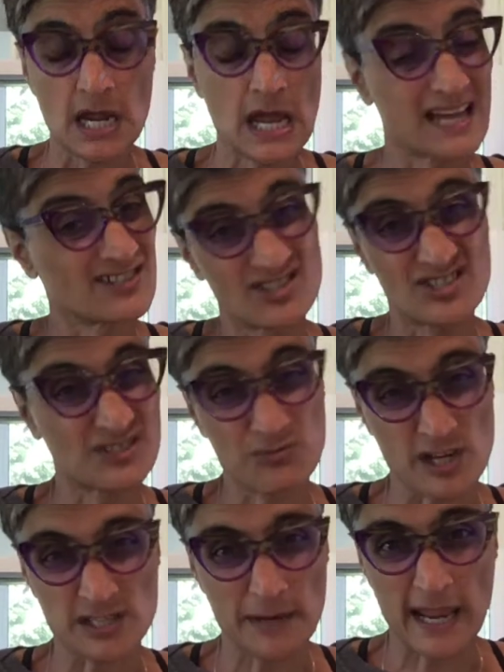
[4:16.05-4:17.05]
I should just
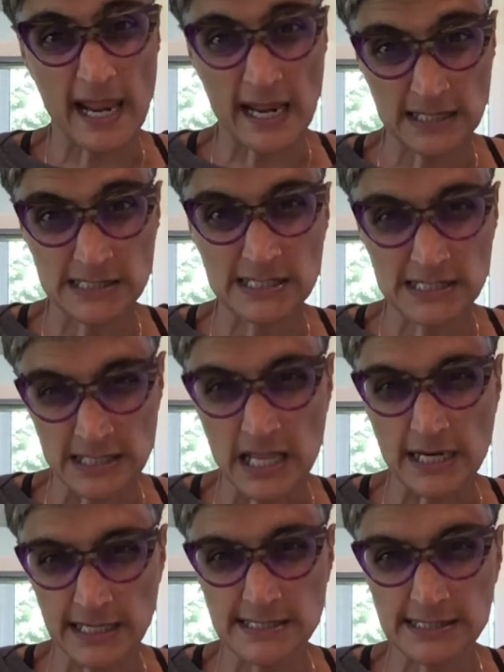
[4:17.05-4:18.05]
wash my hands. It's a
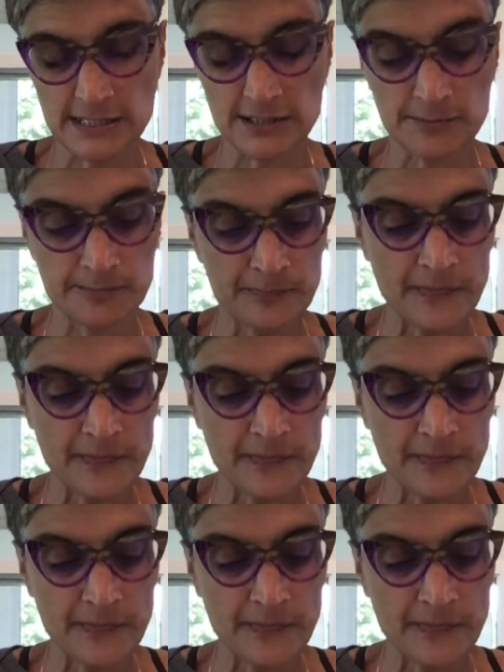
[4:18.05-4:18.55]
lot easier